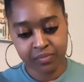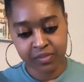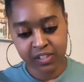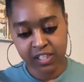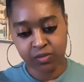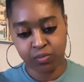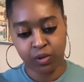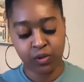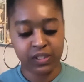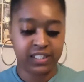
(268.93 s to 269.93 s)
It says
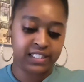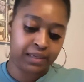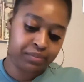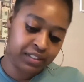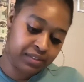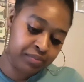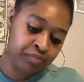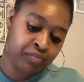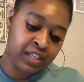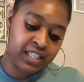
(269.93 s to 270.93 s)
Rolly something.
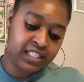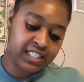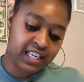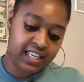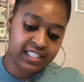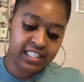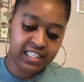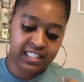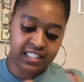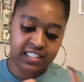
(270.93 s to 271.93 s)
It says
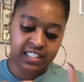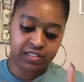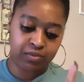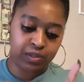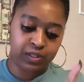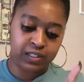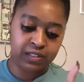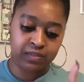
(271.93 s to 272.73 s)
Husky and it says Rolly.